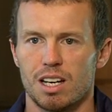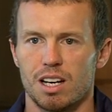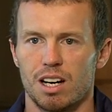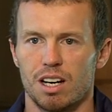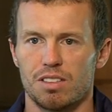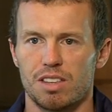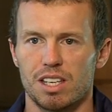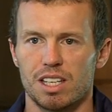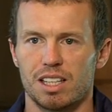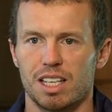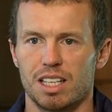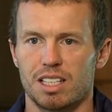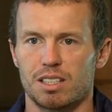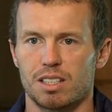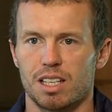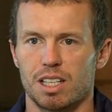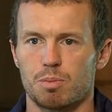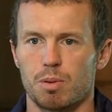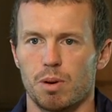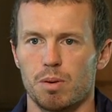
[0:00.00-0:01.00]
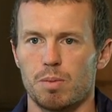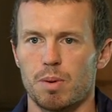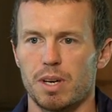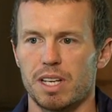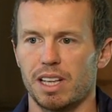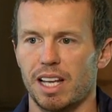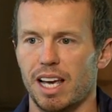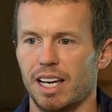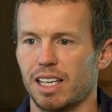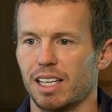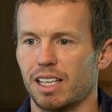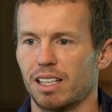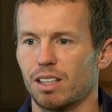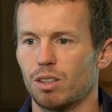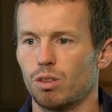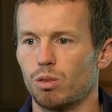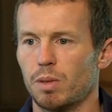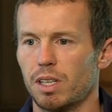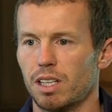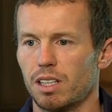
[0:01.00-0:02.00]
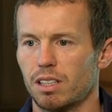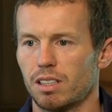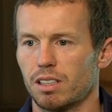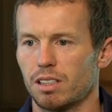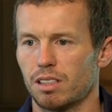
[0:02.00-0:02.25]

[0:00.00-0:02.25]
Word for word: I think that's, that's probably been lacking a little bit.